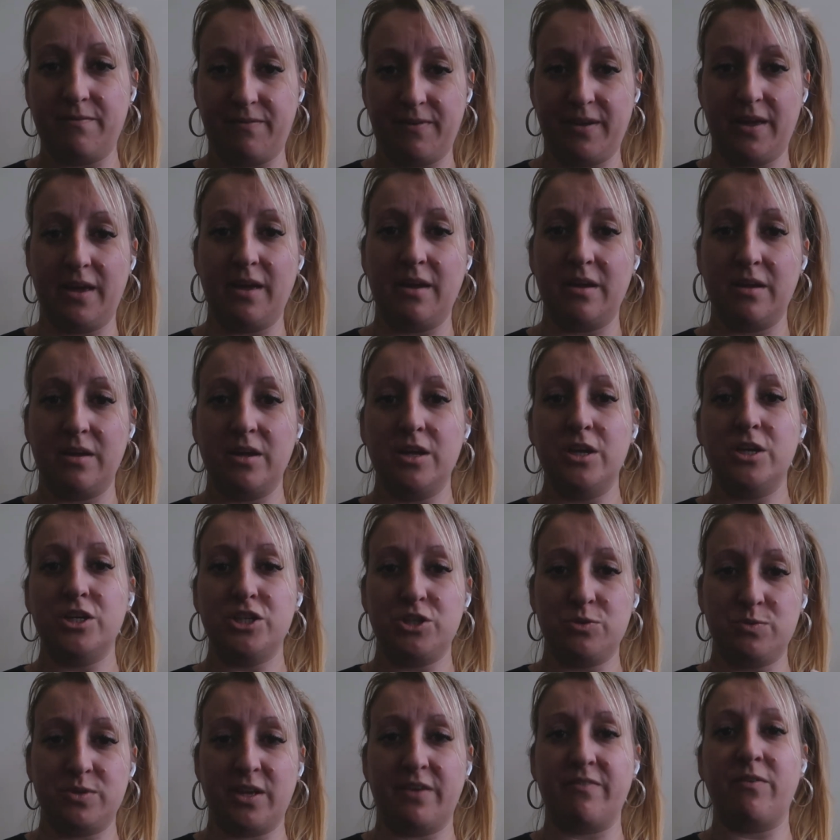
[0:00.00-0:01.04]
fit.
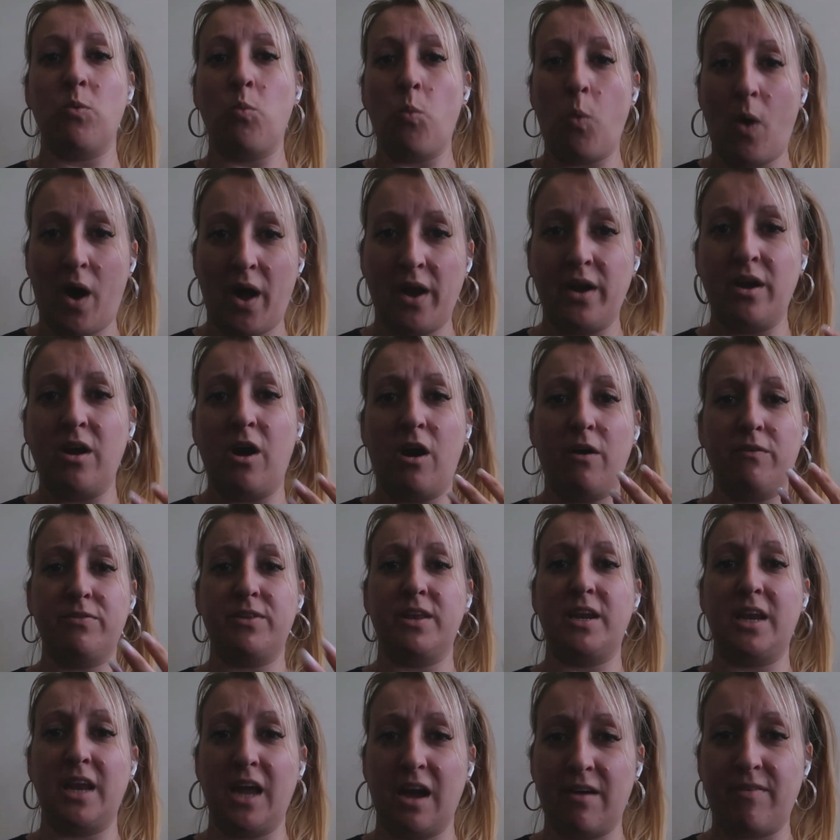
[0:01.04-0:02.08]
She was having one
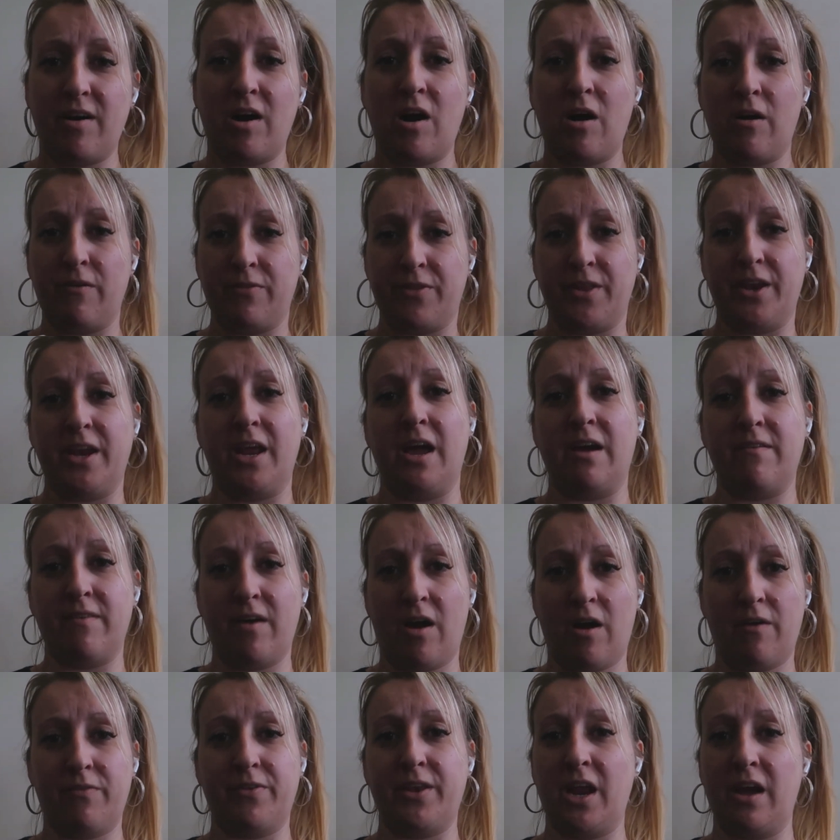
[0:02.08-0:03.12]
after the other, after the other,
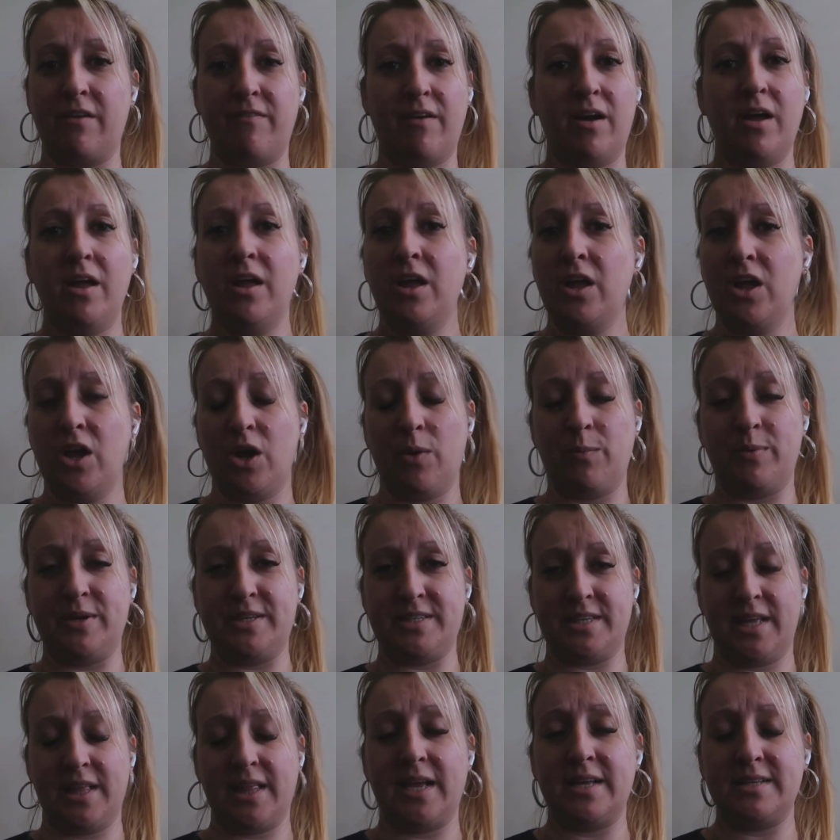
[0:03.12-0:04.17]
after the other, and we
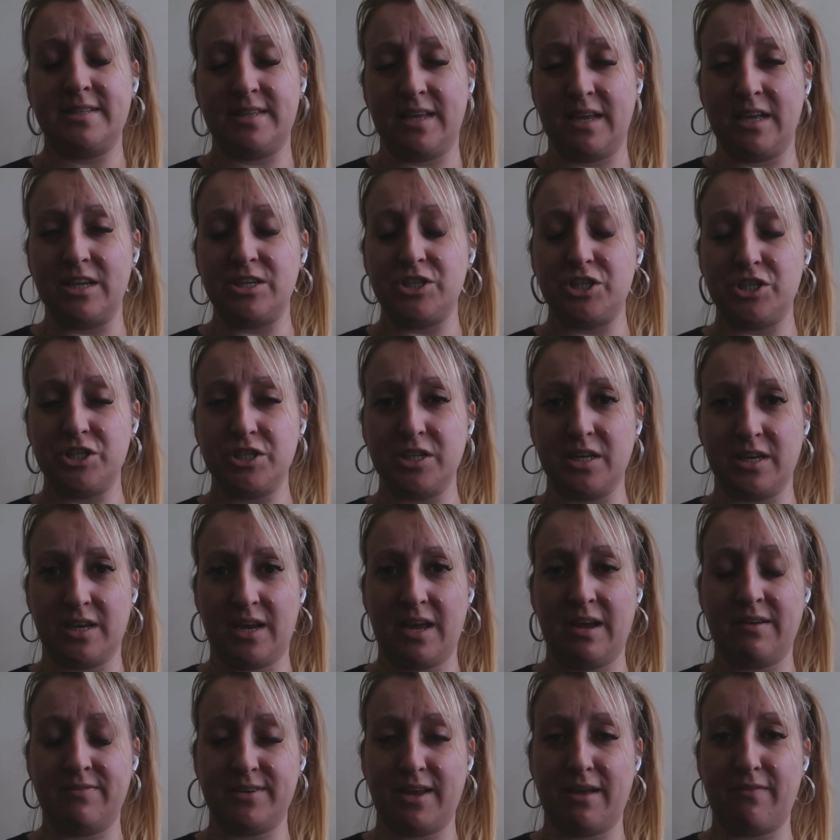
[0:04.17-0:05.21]
said that's it, she's going
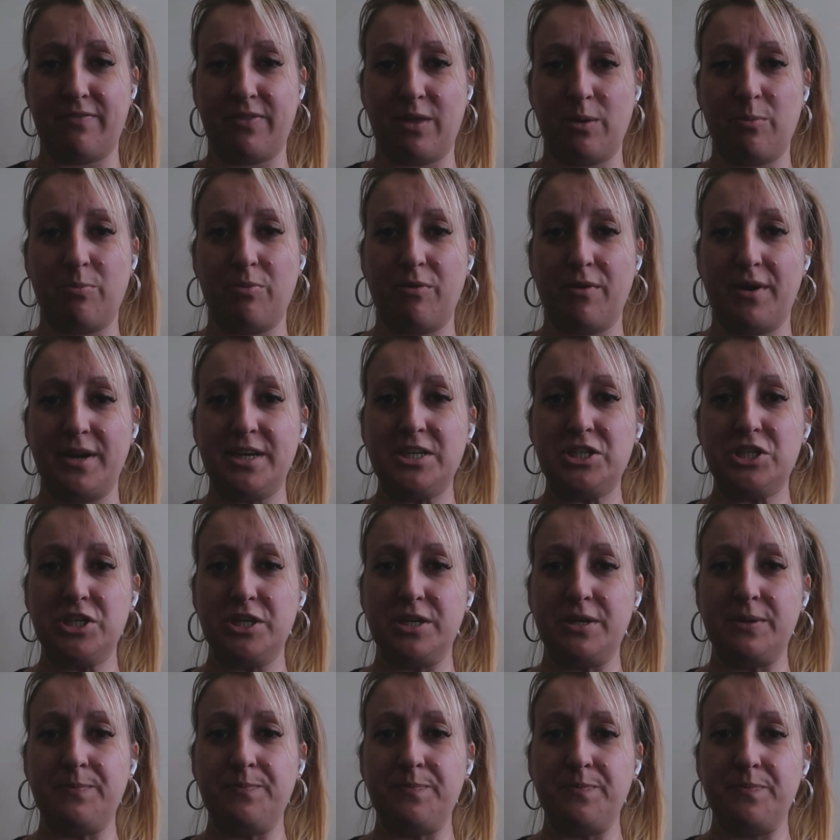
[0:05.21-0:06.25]
to have the
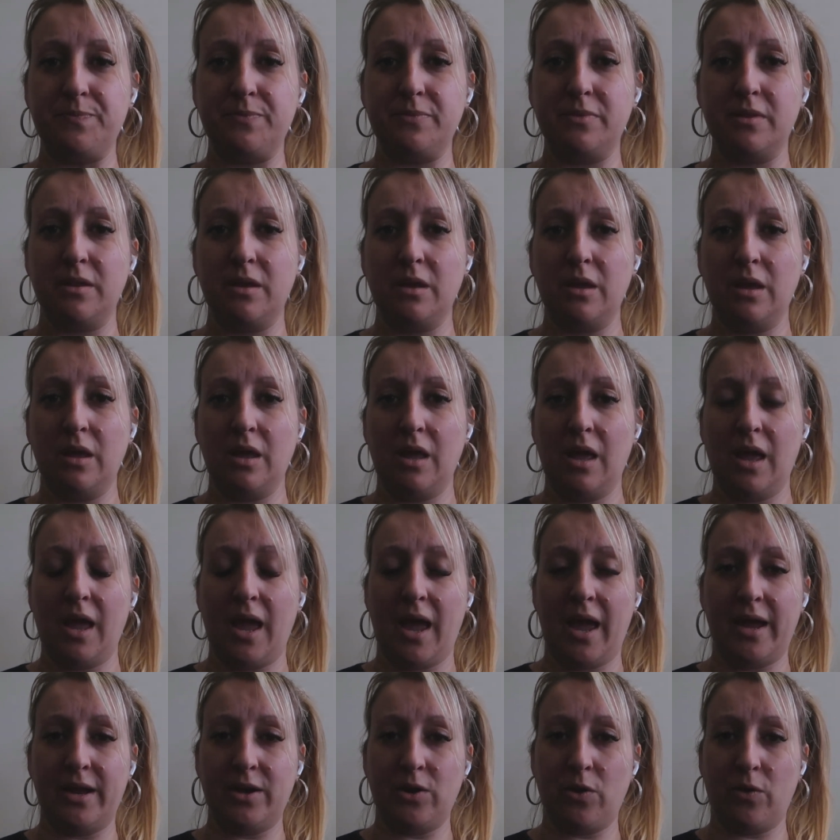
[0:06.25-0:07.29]
operation.
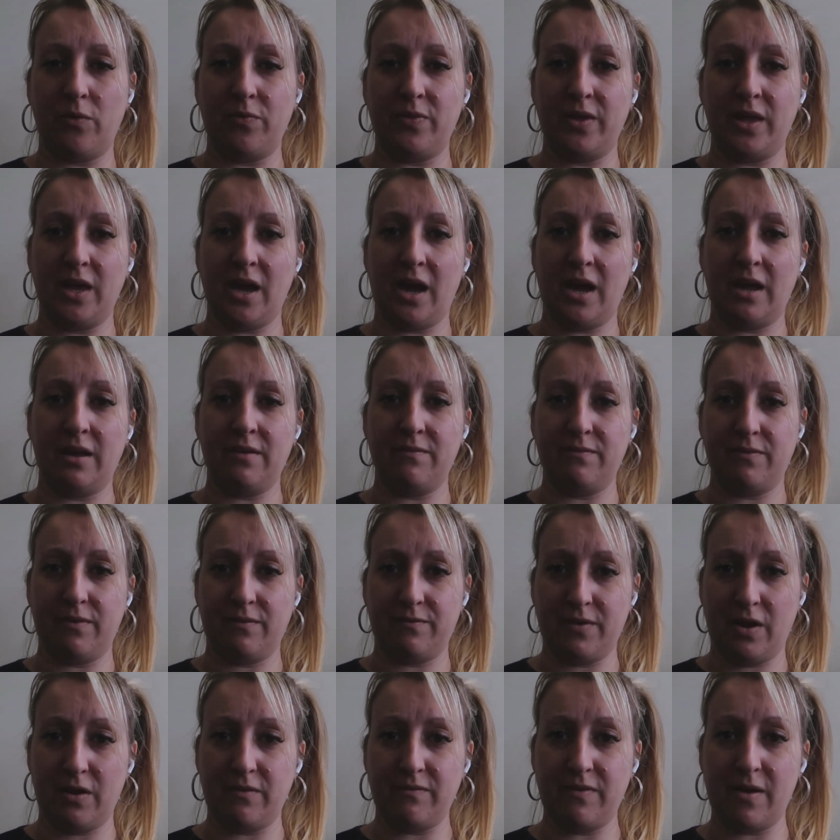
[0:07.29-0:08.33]
And on the 8th
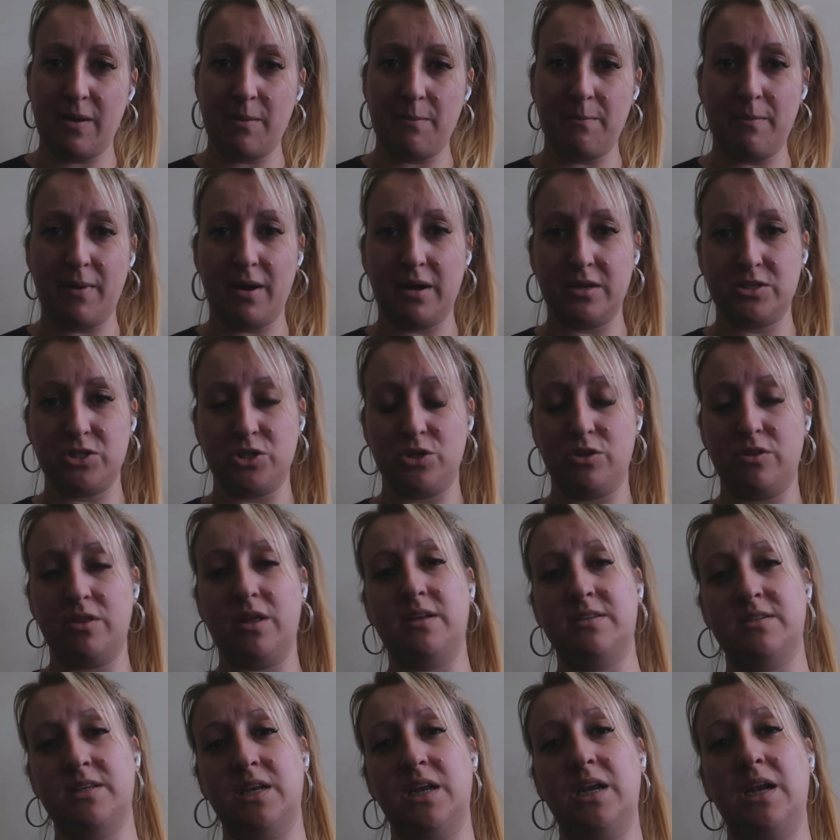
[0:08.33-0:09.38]
of November
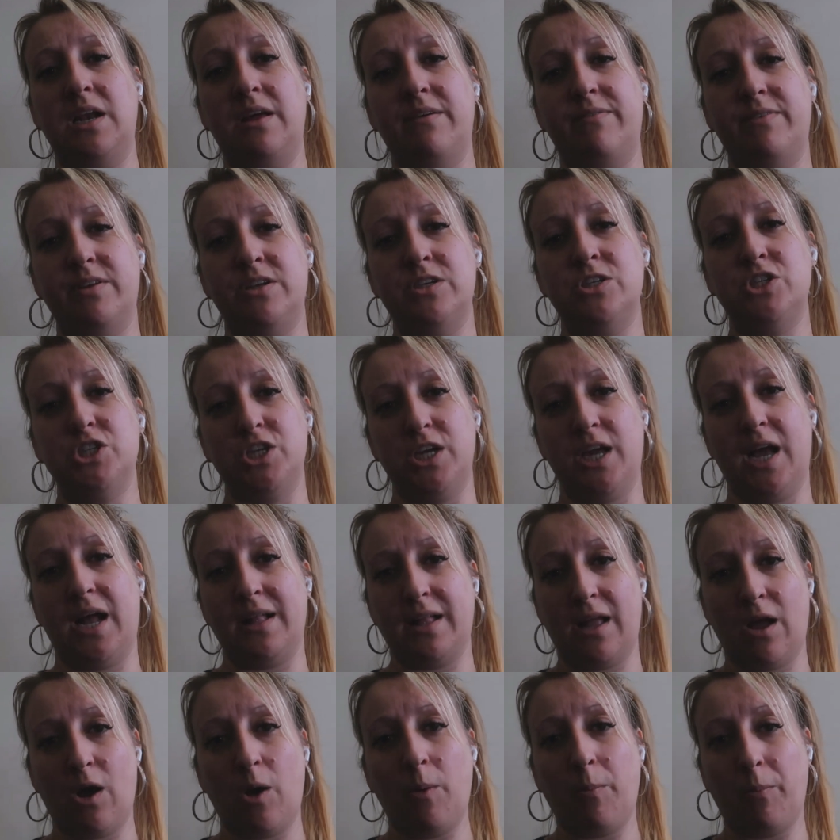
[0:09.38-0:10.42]
2011 she
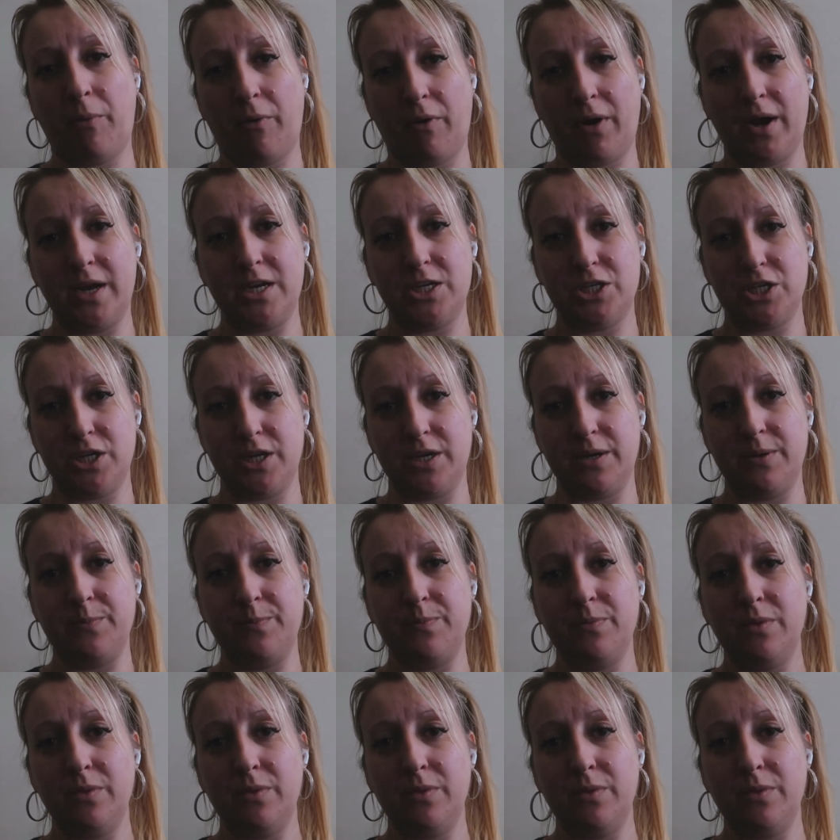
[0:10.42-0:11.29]
had that operation,